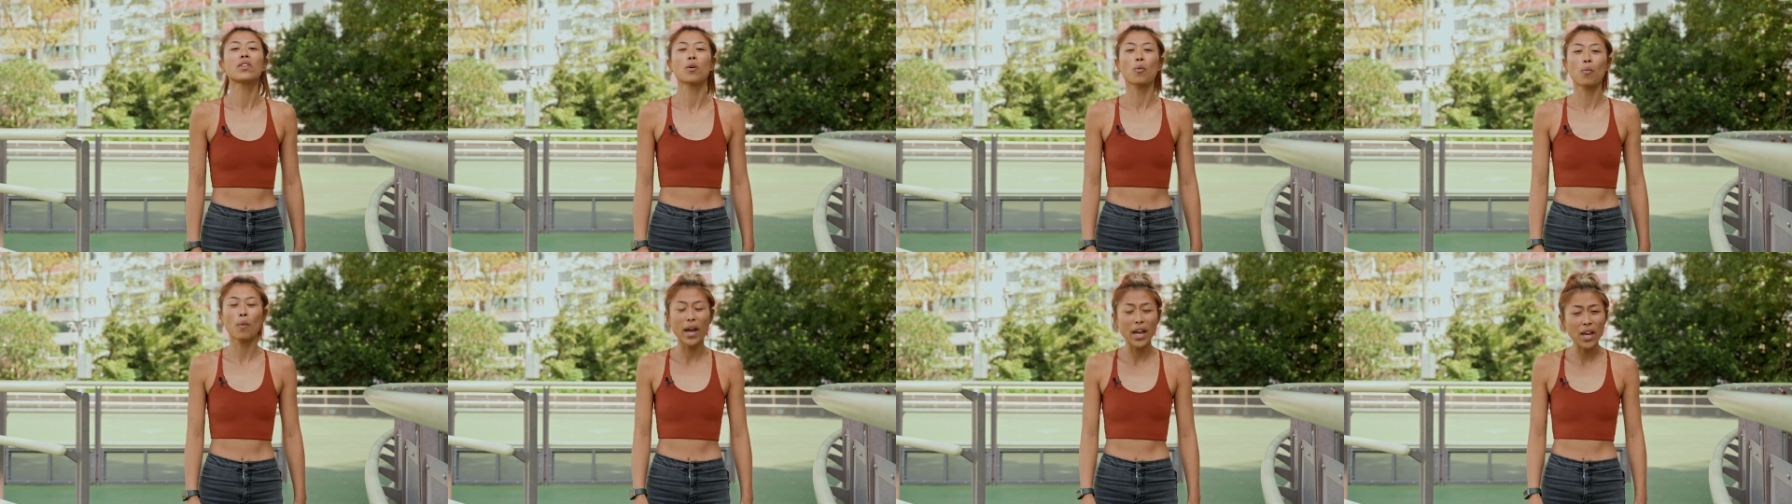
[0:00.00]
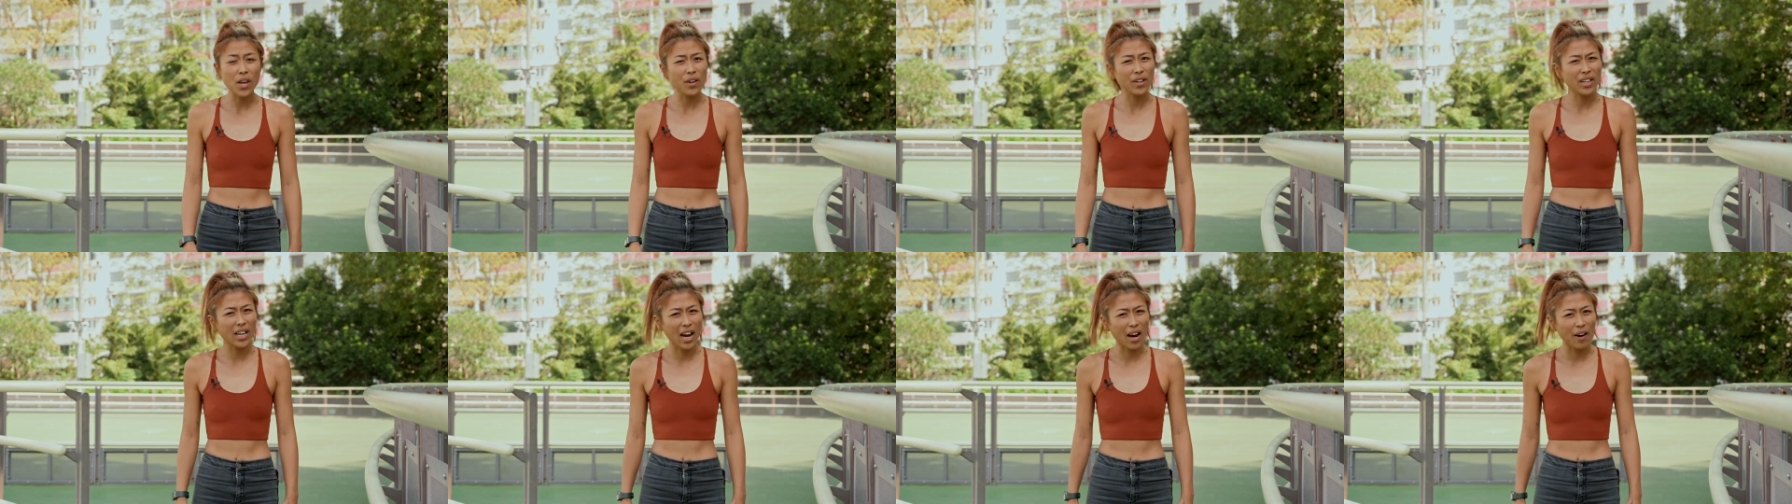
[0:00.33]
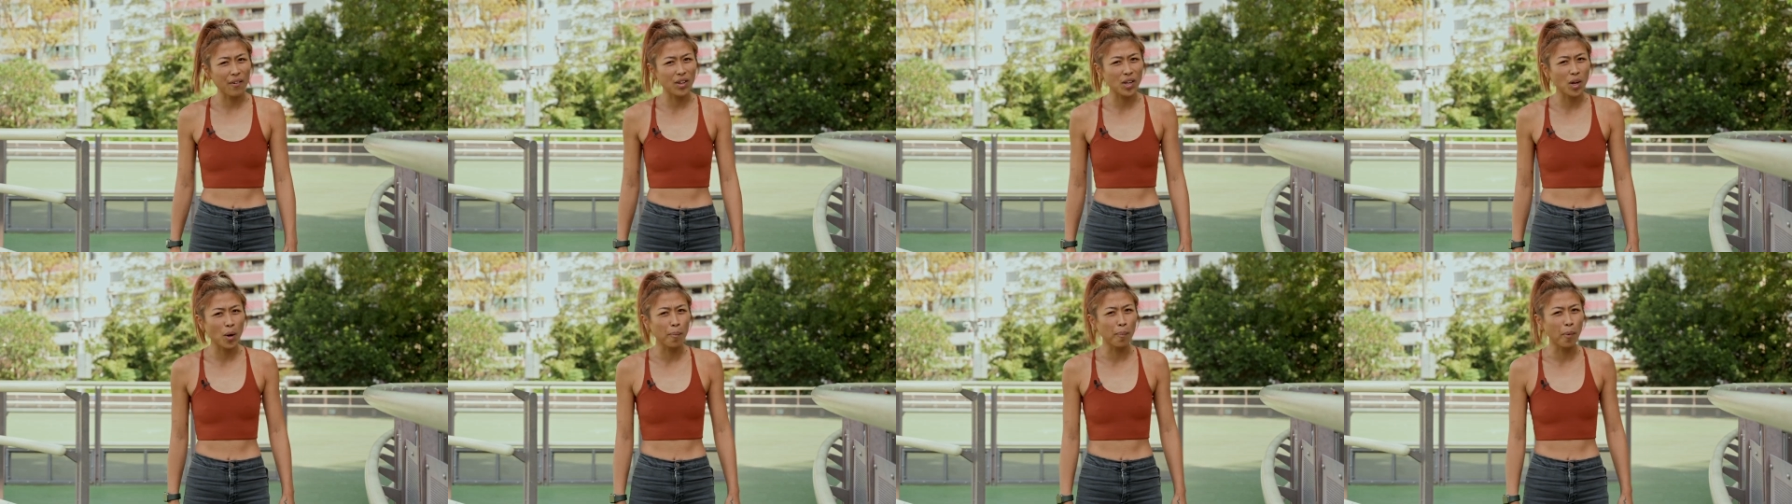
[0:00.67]
The way you
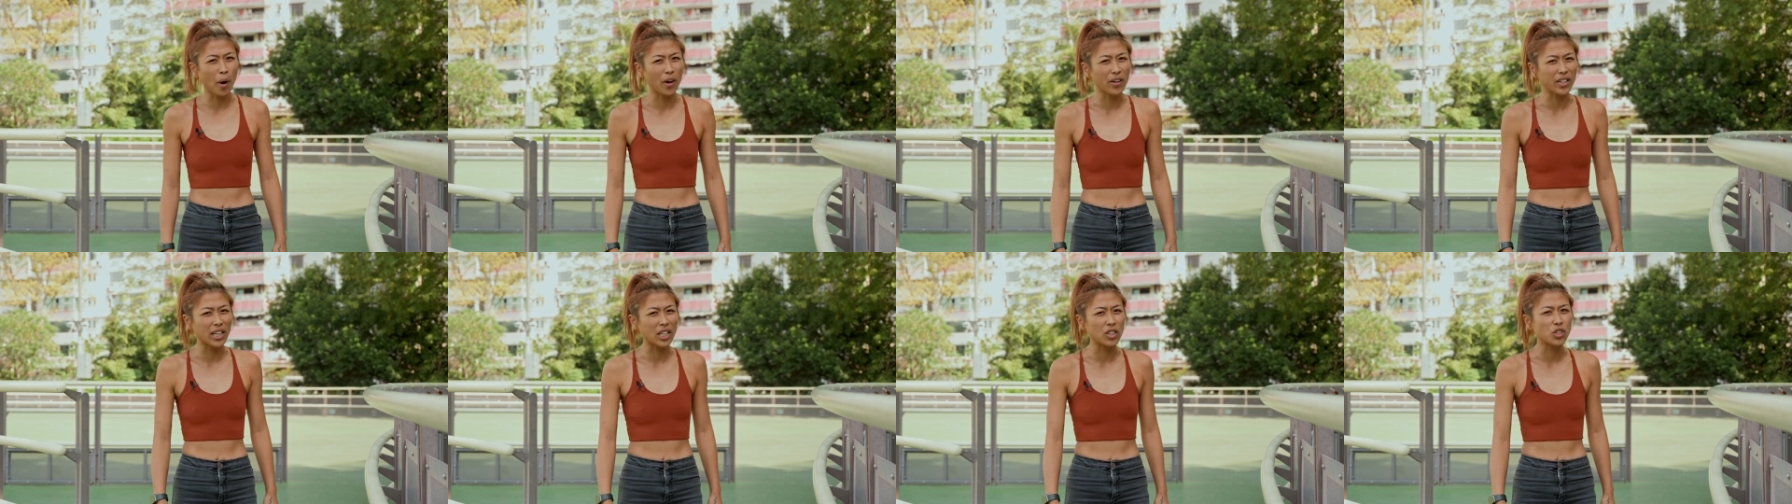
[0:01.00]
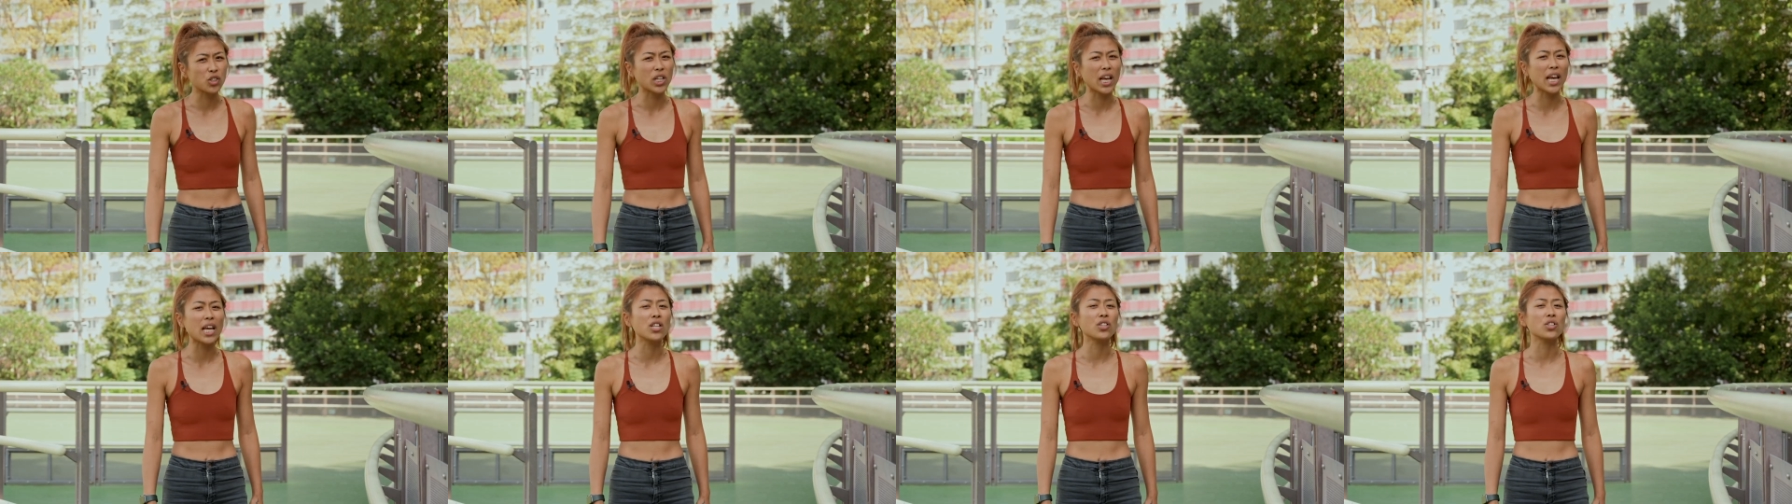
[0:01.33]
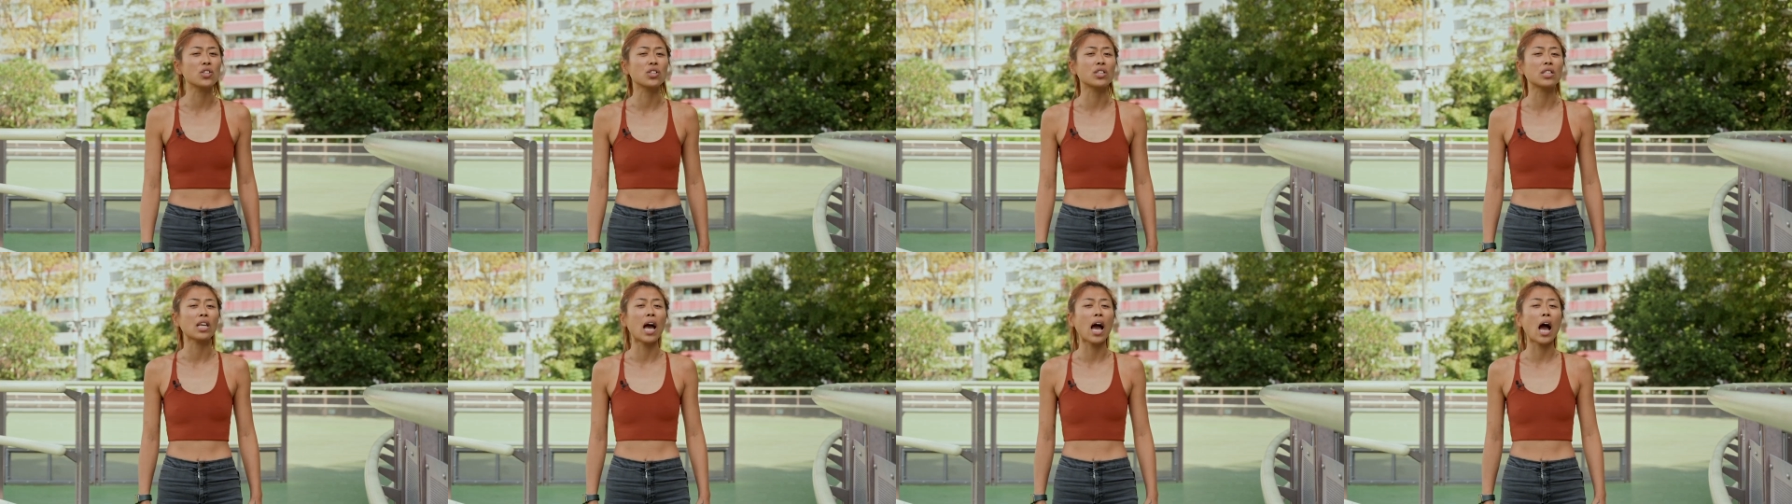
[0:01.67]
carry your body
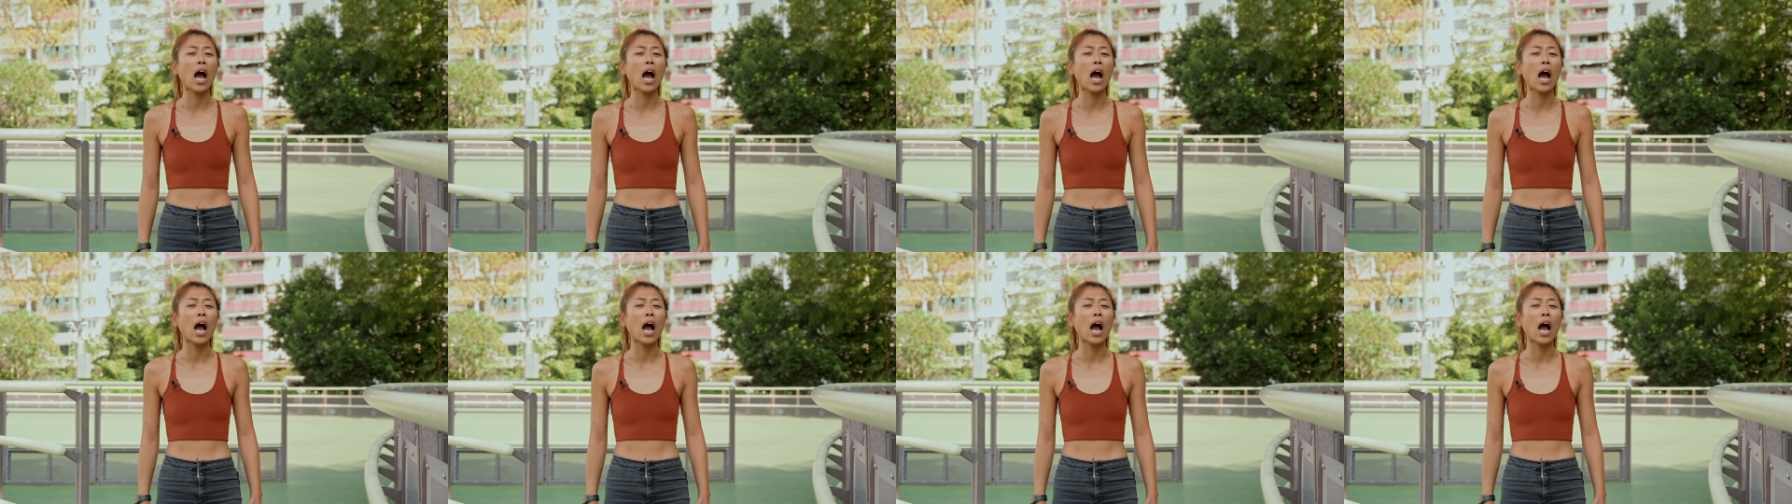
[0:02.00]
changes